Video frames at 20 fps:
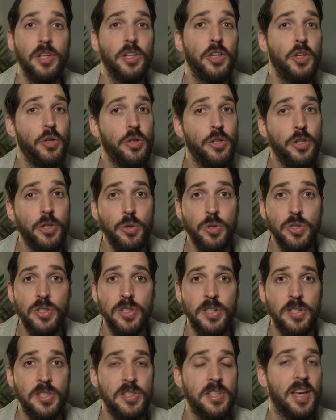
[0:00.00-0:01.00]

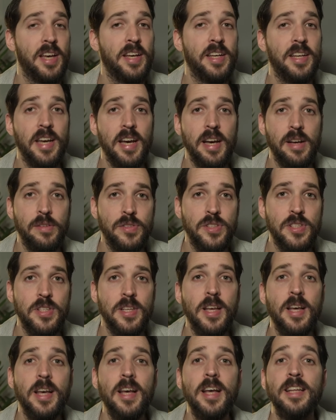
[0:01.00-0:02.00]
Q-Acoustics and Kefs
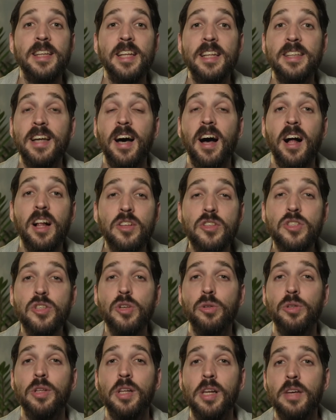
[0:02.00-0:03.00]
that
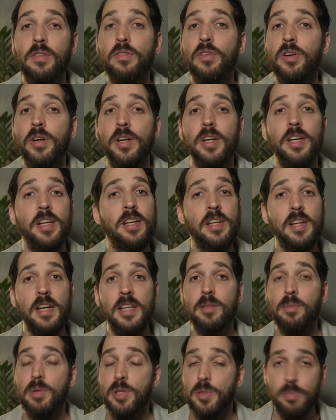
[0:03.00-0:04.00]
also deliver
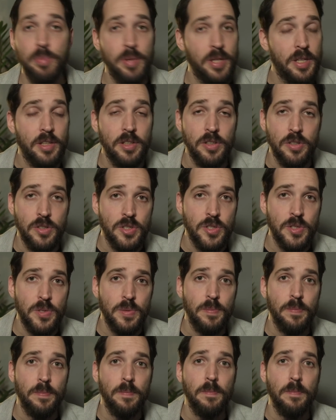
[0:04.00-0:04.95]
incredible speakers.